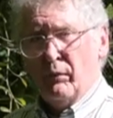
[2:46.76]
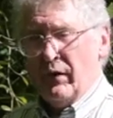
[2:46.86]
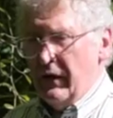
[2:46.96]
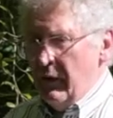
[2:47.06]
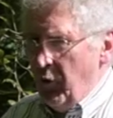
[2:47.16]

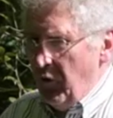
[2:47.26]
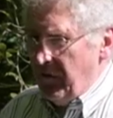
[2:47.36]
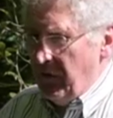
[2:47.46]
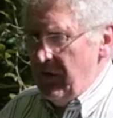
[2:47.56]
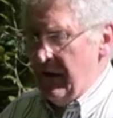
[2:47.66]
In the
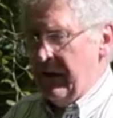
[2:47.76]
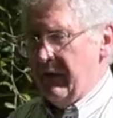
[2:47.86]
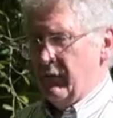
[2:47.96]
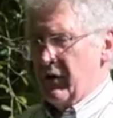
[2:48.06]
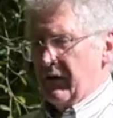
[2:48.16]

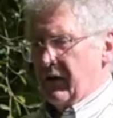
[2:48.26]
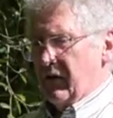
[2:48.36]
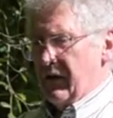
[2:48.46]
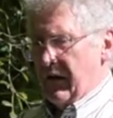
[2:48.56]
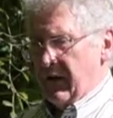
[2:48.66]

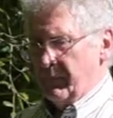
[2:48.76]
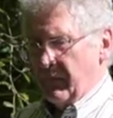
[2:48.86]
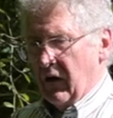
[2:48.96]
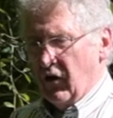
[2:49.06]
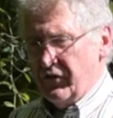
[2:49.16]

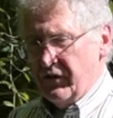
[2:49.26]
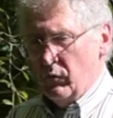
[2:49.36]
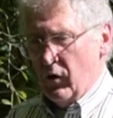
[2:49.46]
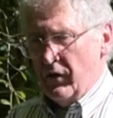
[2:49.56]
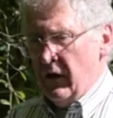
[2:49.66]

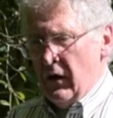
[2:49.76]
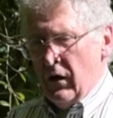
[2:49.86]
post-Augustine world,